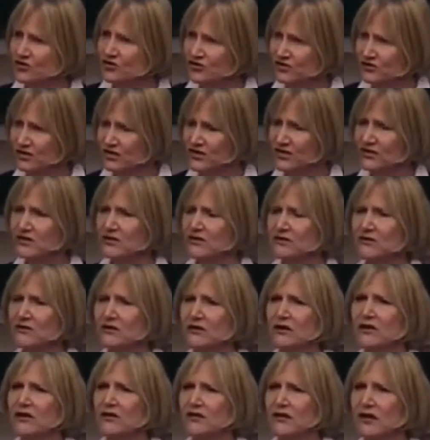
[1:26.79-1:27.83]

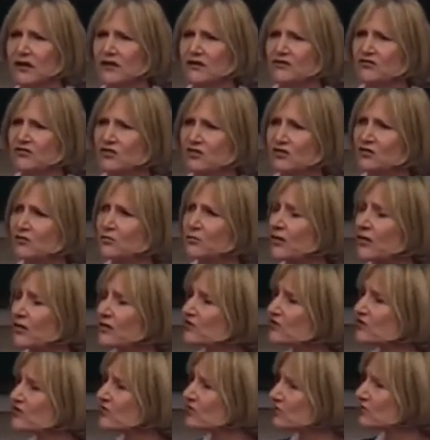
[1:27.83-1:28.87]
Argentina, they considered
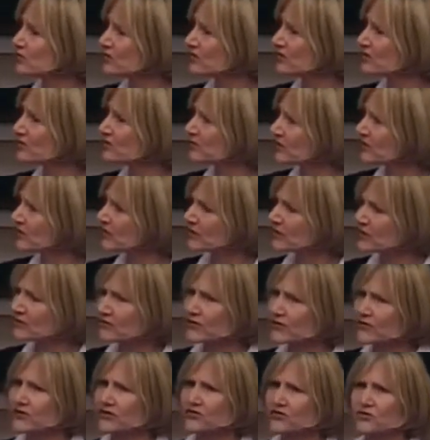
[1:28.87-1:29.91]
parts of North
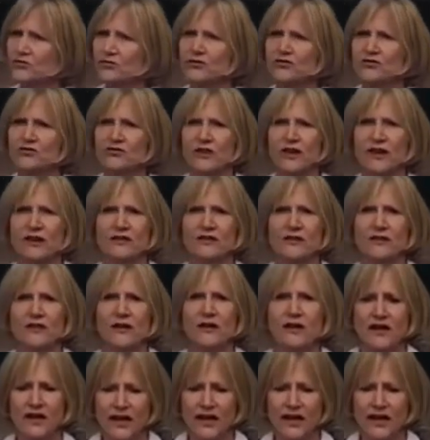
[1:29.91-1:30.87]
America for the Jewish state,